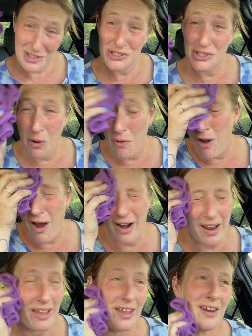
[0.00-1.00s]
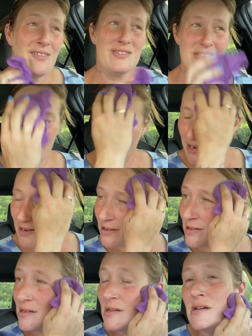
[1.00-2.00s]
so hot. I can't even take it.
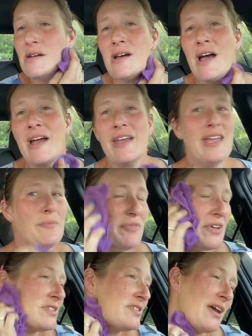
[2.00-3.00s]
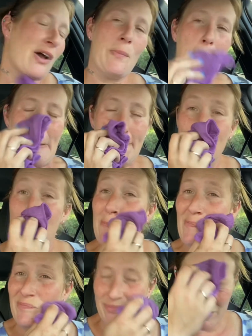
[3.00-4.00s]
I keep this to help me
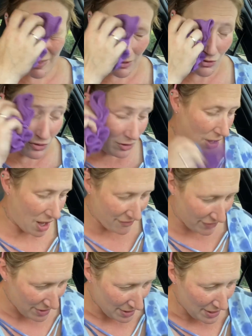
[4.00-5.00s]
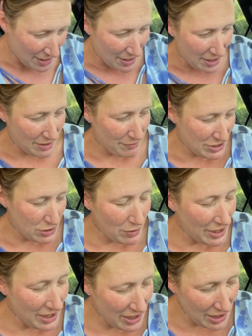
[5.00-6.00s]
cool off in
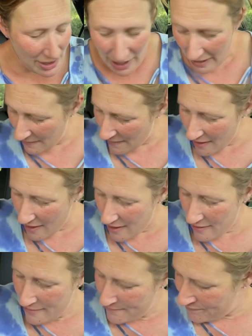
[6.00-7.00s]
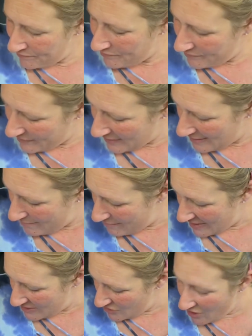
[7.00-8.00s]
between. And then
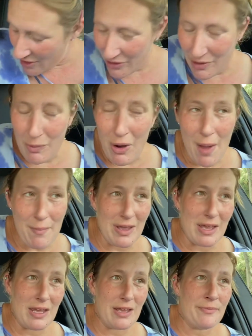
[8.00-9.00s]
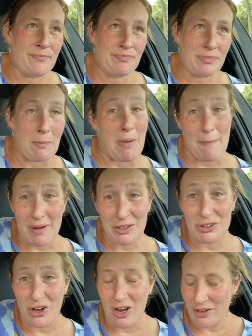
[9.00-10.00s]
my middle
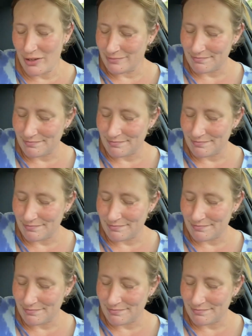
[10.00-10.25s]
daughter